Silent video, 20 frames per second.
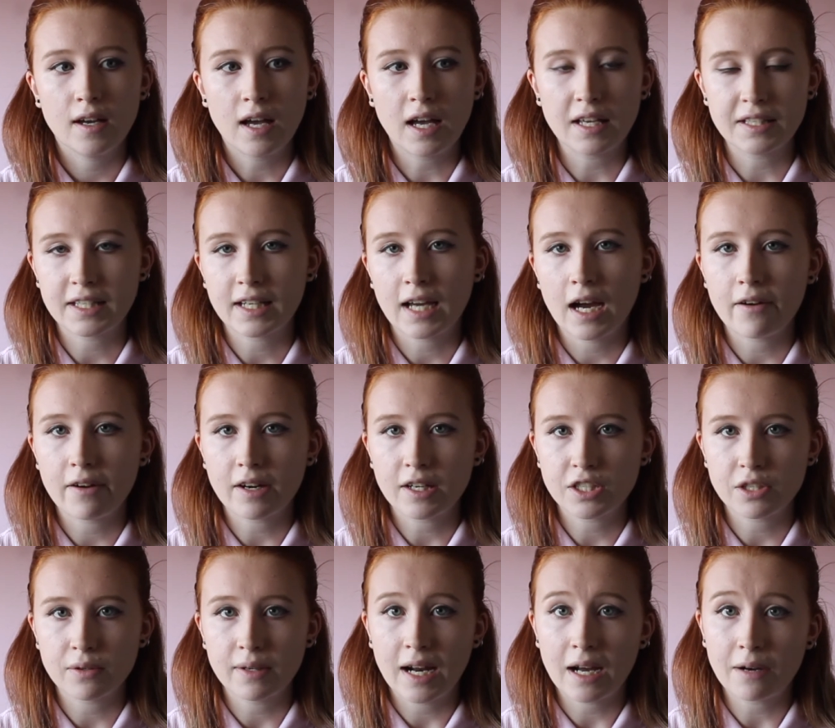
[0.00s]
as a
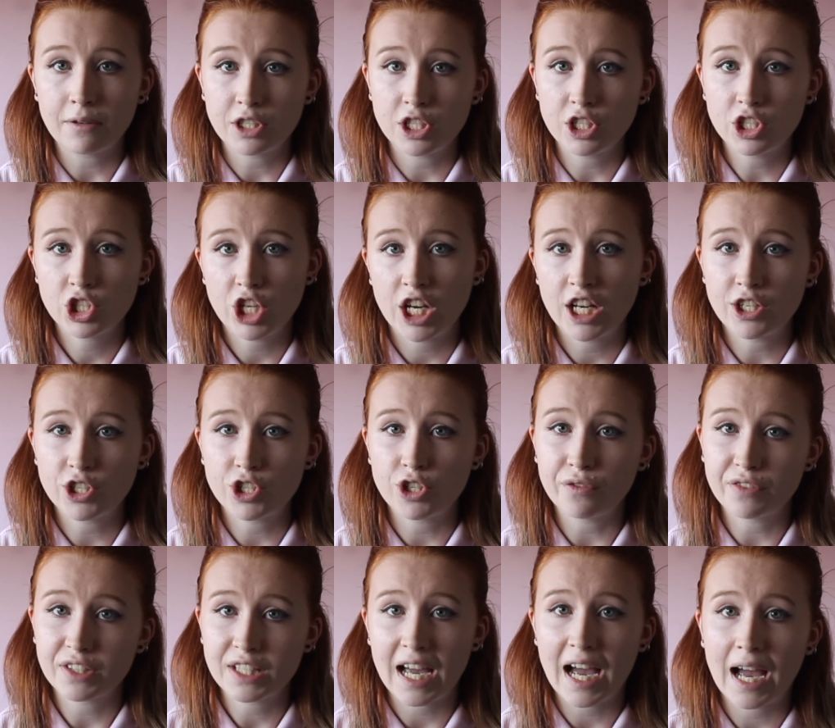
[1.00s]
character and how she's changed
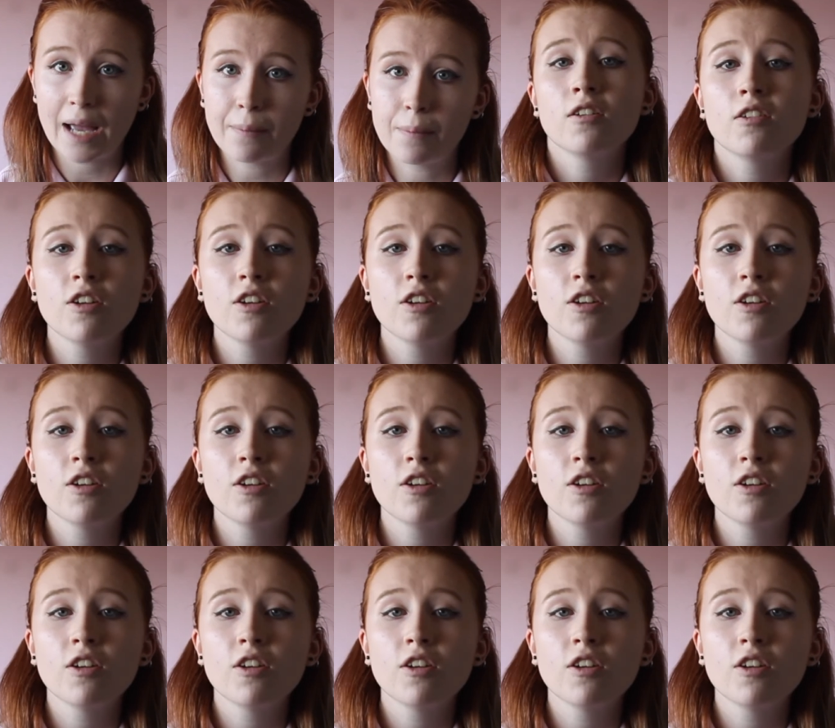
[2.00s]
over time.